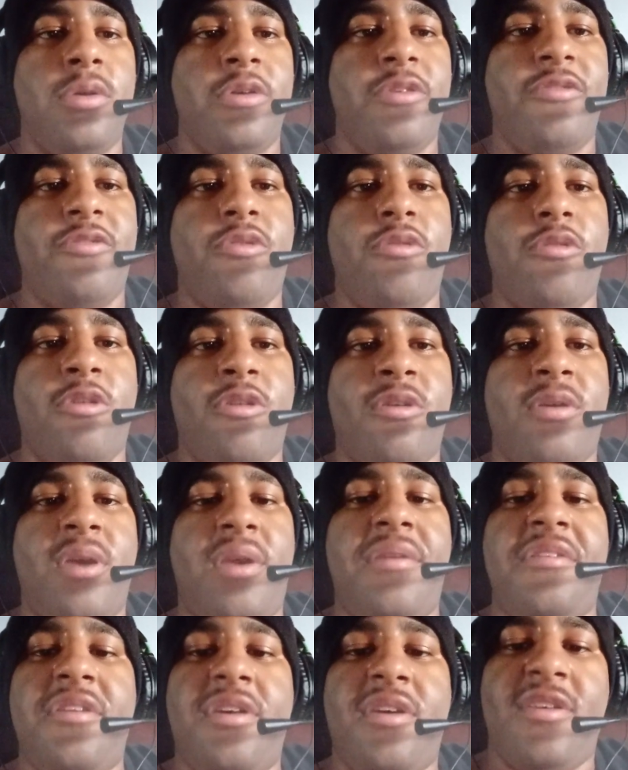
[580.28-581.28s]
for
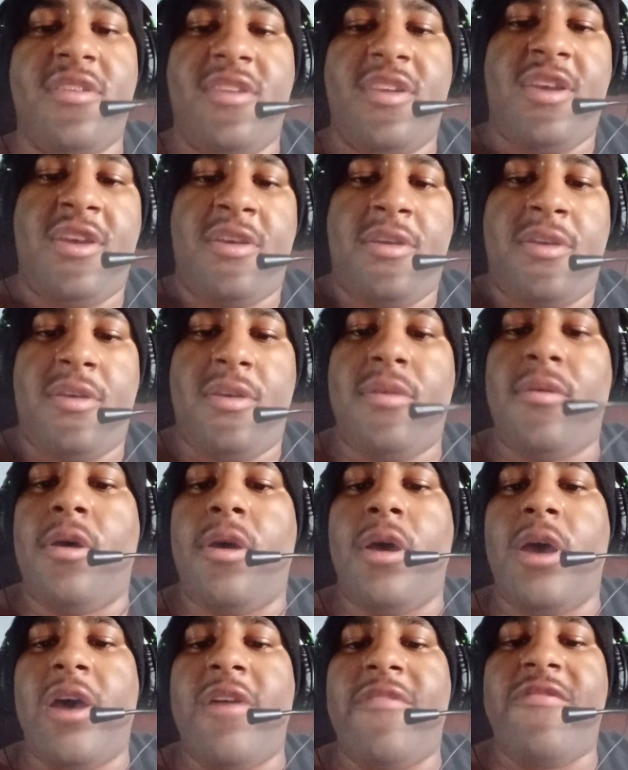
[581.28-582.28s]
inducting
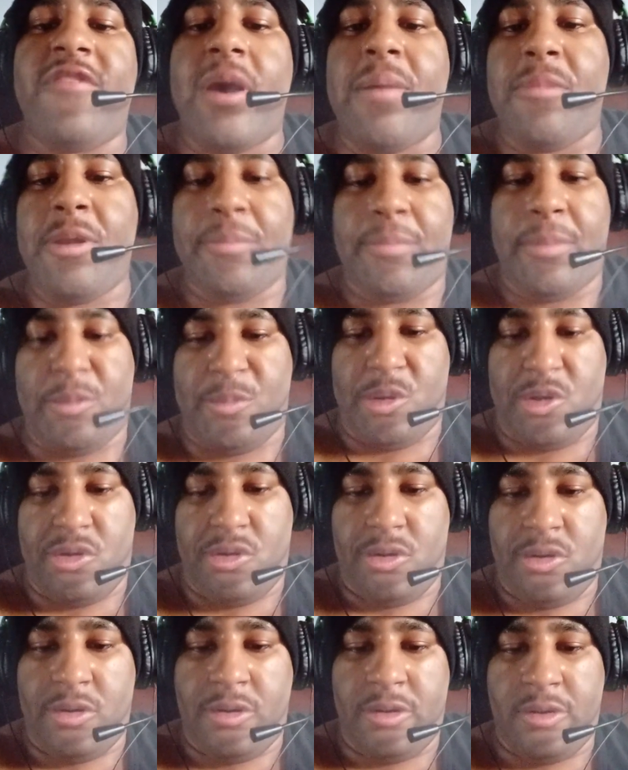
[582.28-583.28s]
a family member,
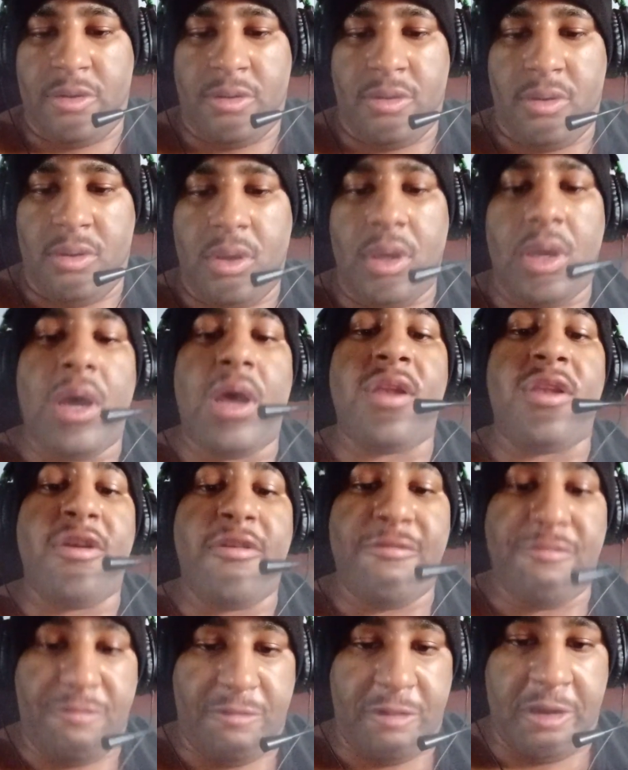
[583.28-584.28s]
a
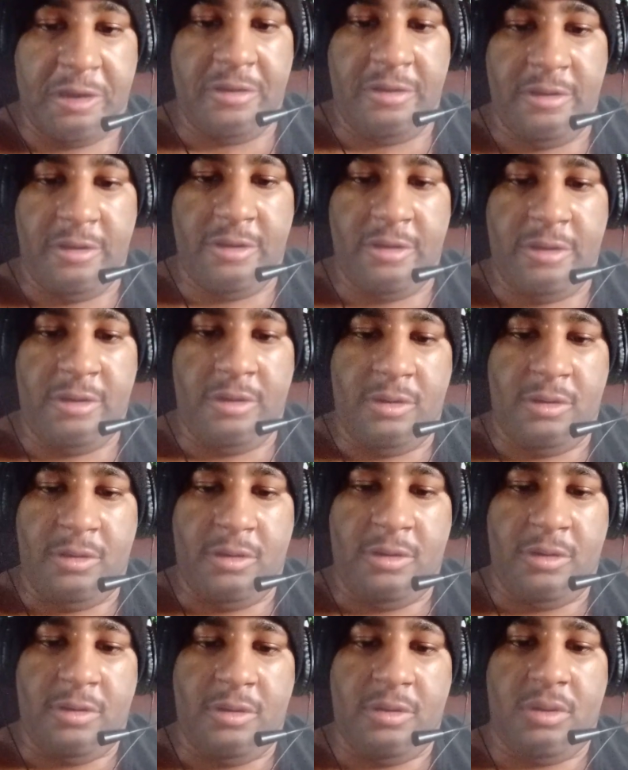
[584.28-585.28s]
loved one,
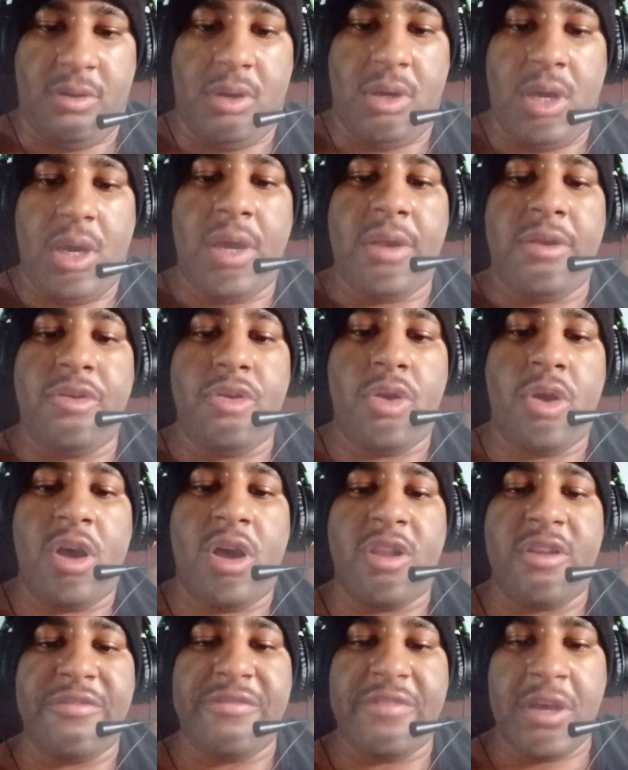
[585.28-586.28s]
into the
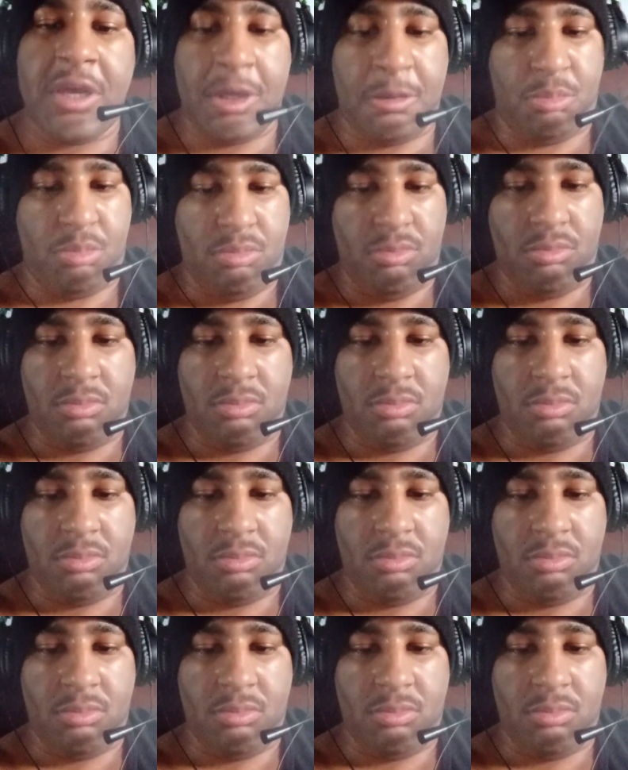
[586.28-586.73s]
Hall of Fame.